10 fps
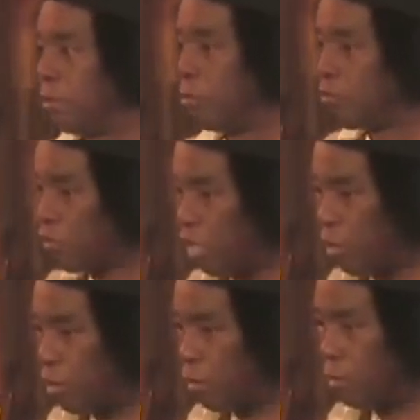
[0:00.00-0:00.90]
You
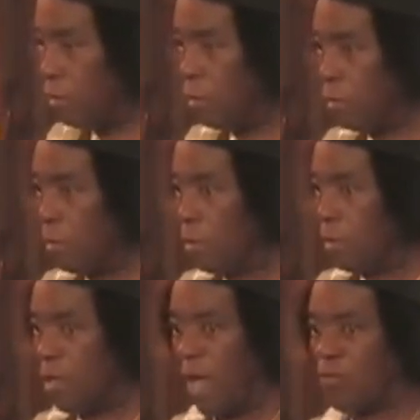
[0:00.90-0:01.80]
see?
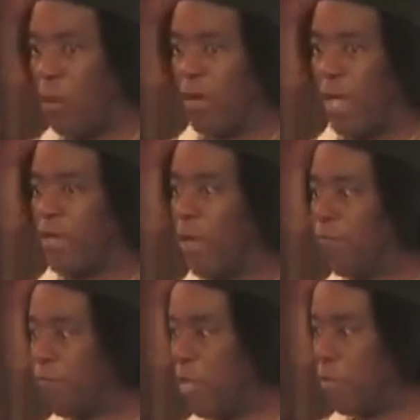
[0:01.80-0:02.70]
And that's why they had
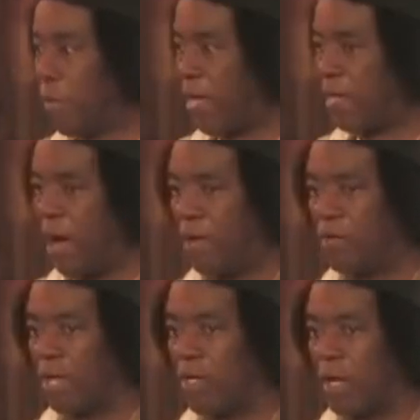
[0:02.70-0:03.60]
that fake bank
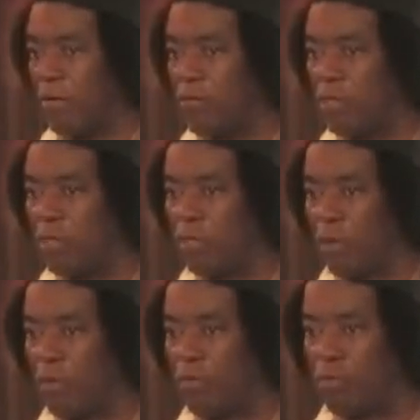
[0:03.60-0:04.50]
holiday in
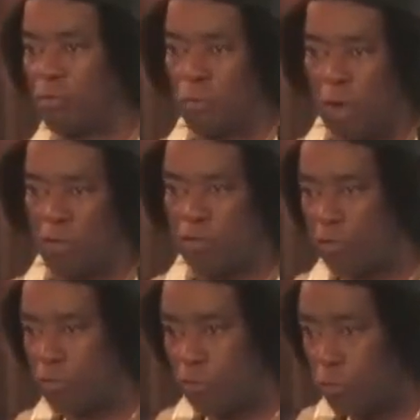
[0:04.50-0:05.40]
1931,
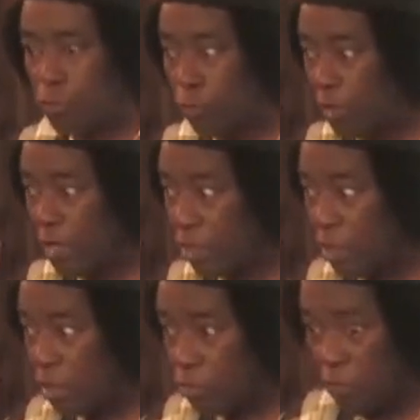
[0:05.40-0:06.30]
2, 2, 3,
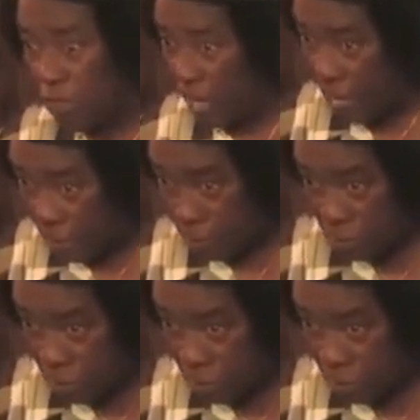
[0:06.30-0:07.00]
29, up to